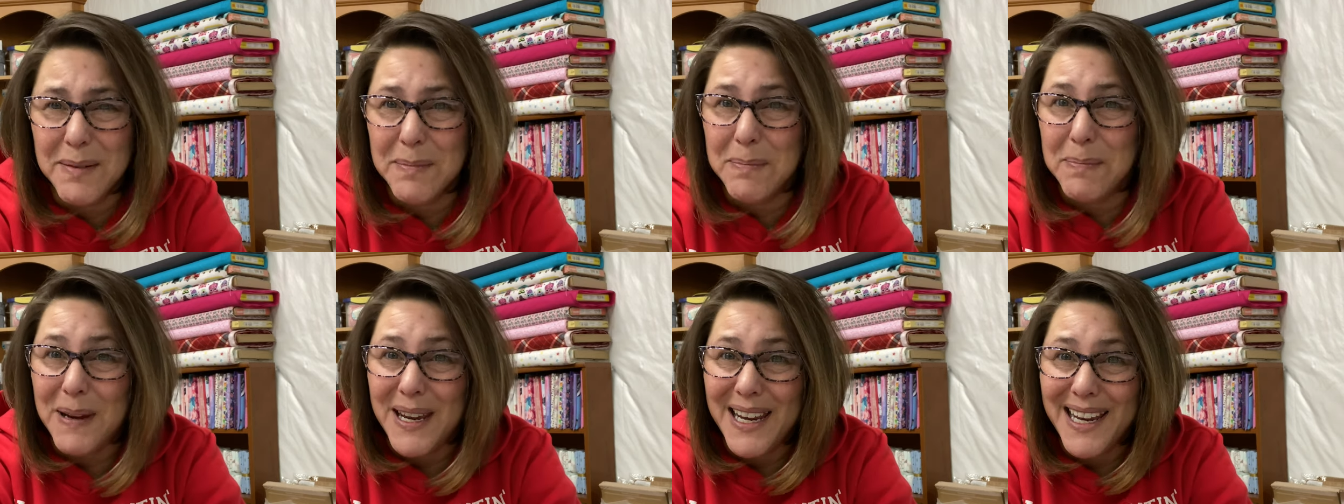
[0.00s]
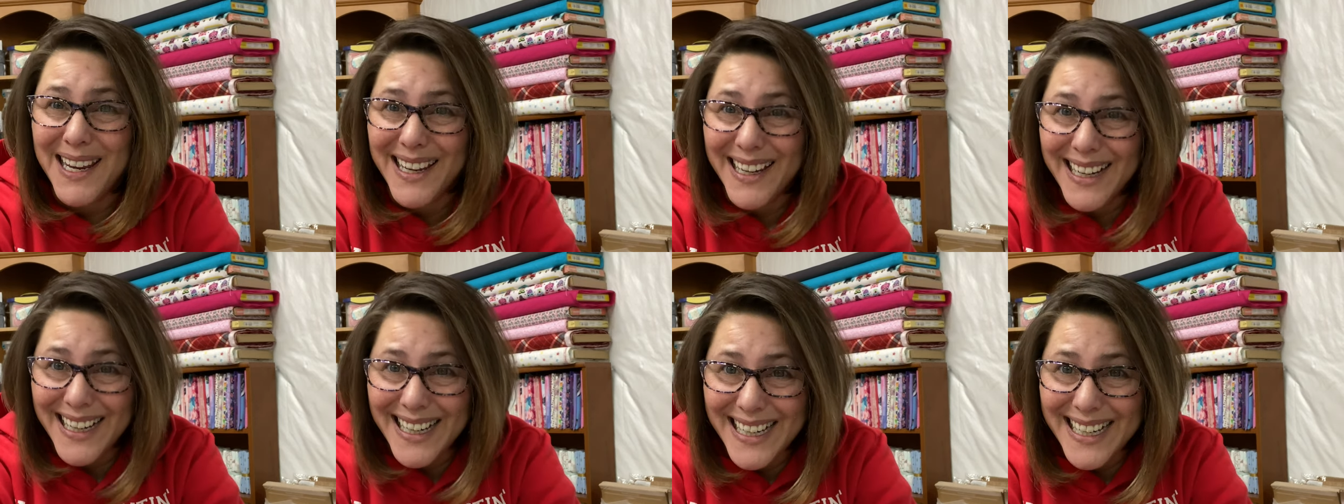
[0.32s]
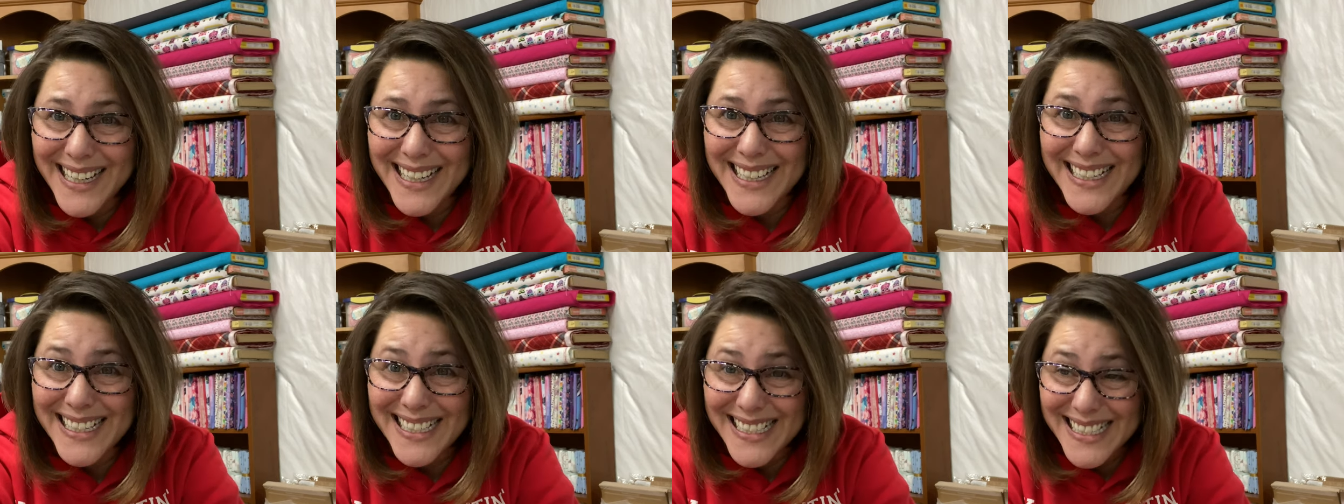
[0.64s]

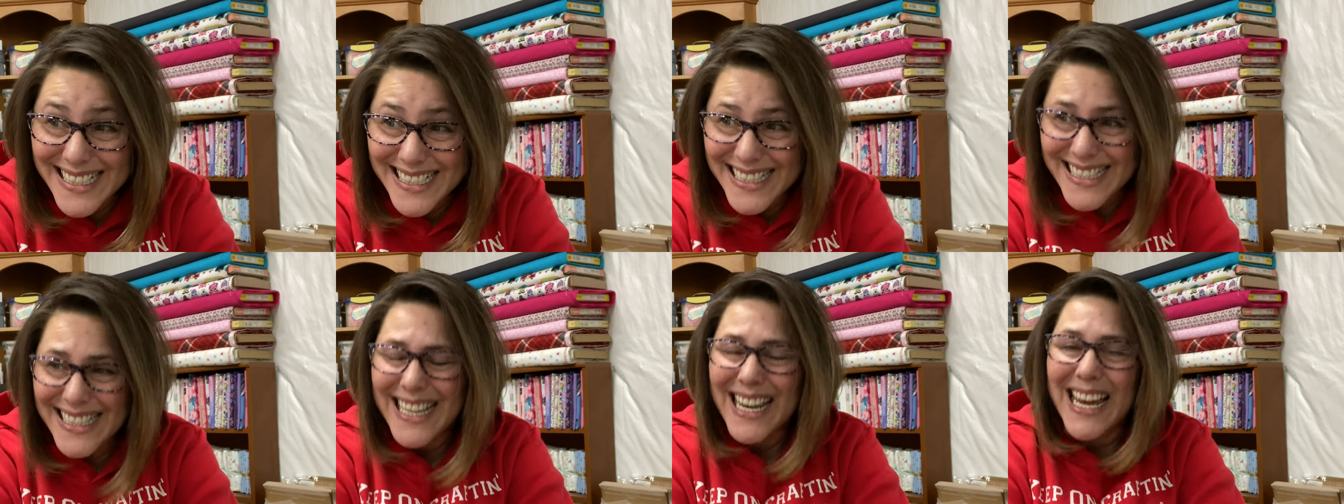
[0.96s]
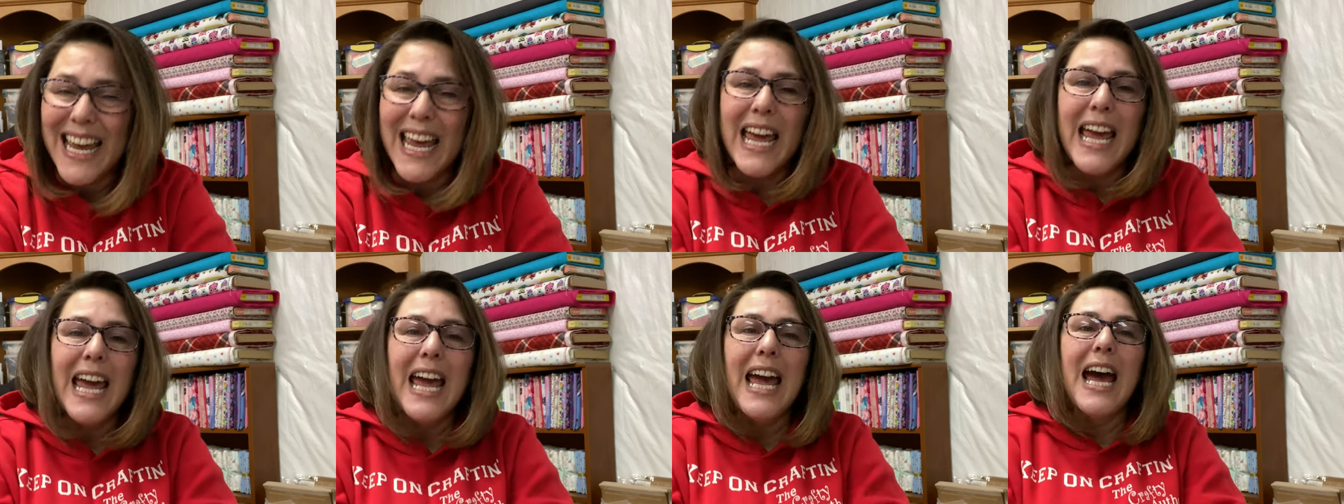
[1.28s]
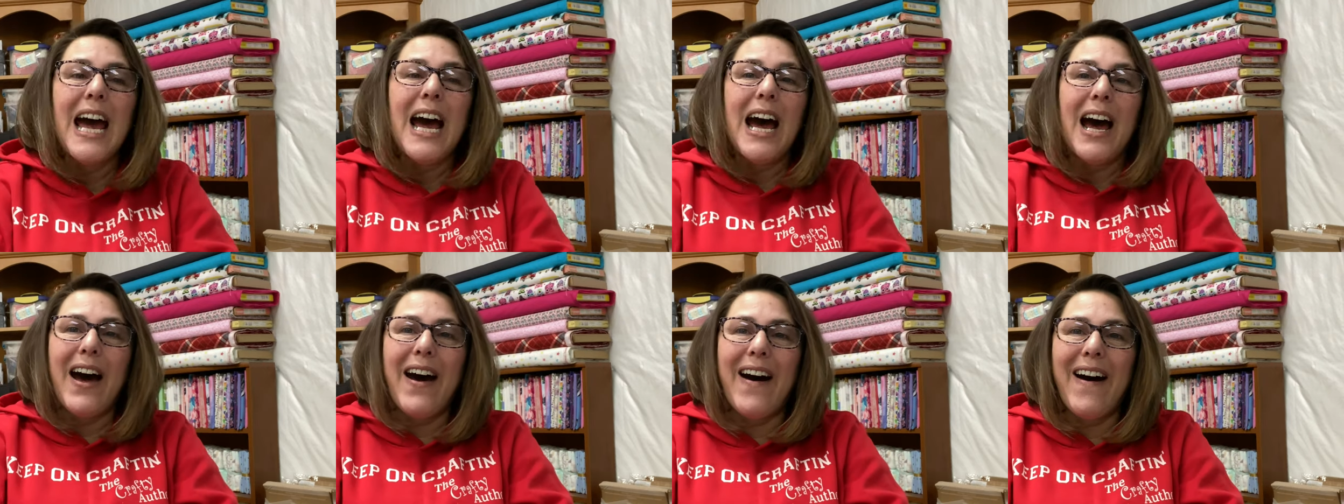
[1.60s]
because
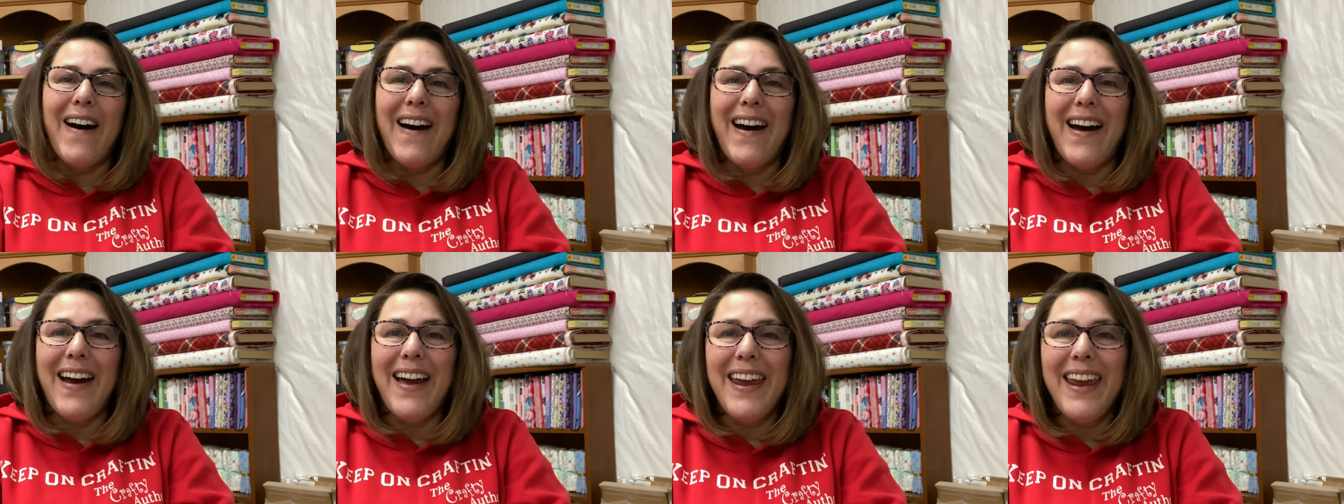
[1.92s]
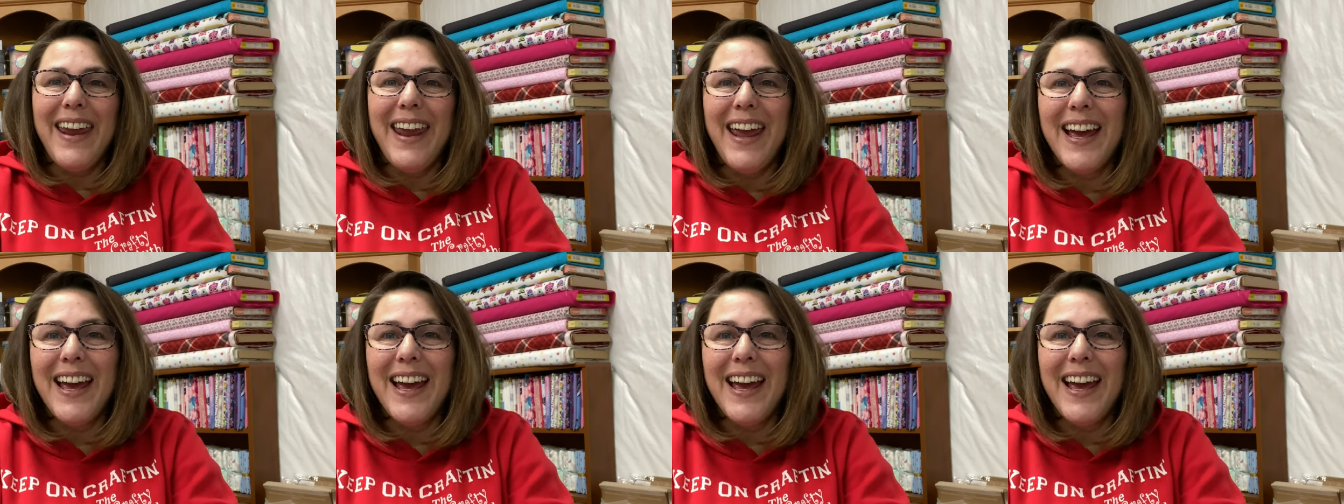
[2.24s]
I